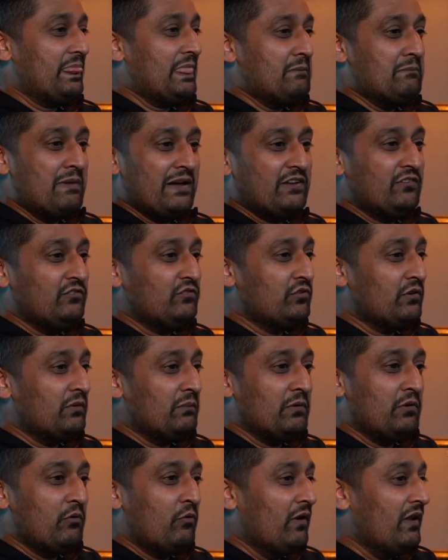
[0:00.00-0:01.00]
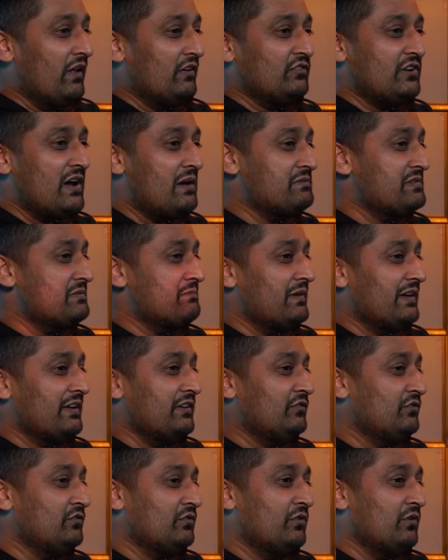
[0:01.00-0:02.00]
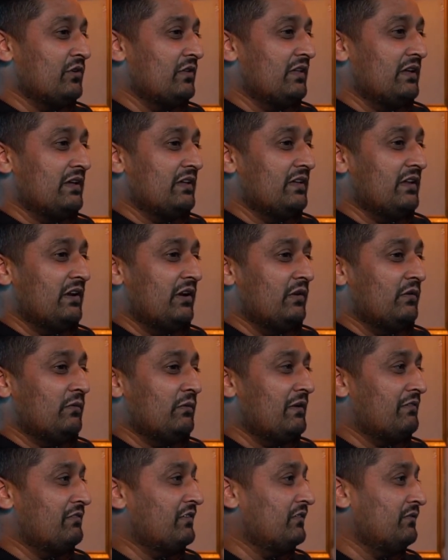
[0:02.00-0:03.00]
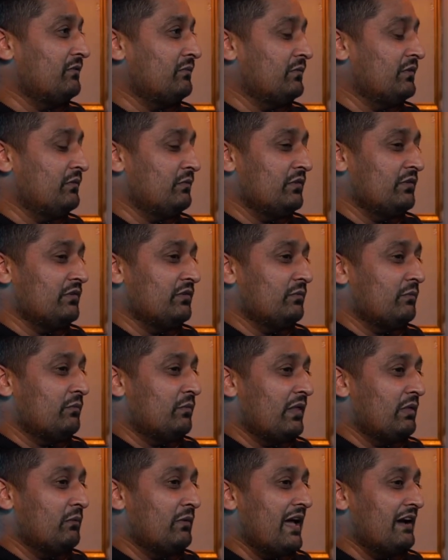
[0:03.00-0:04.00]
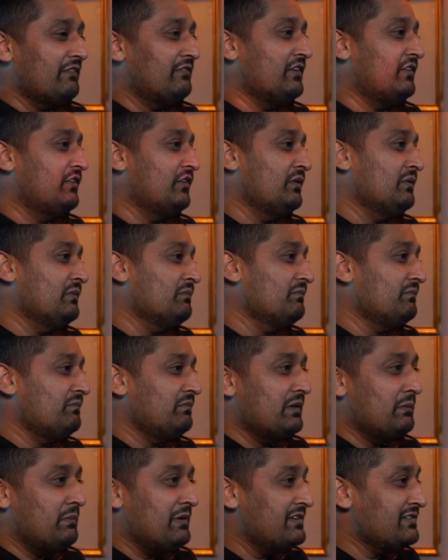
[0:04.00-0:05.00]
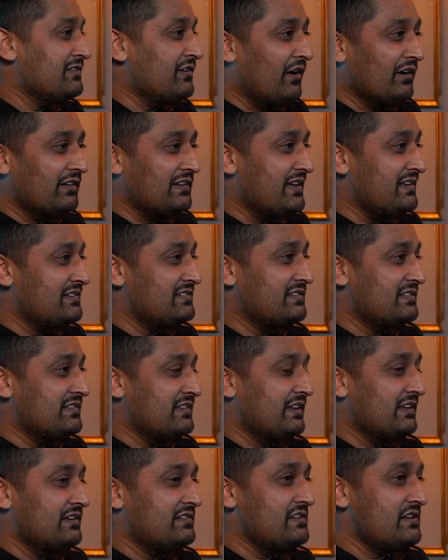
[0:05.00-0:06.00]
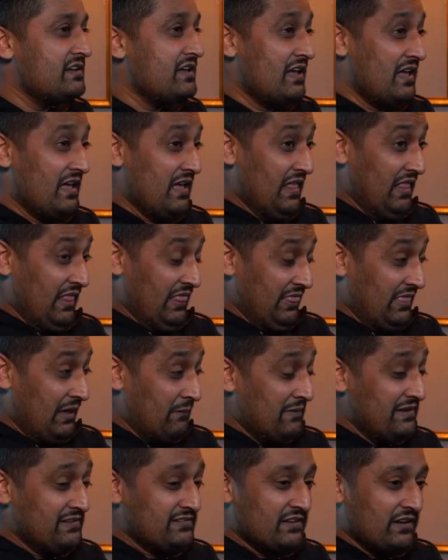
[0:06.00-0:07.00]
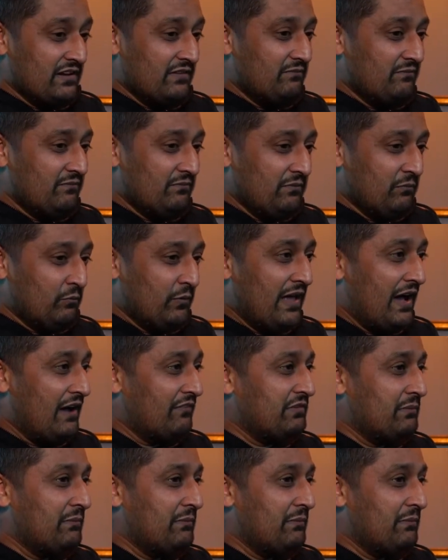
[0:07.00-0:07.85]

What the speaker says: making sure that we get all our jabs, and making sure that whether we have to do the PCR tests and things. That means that we have to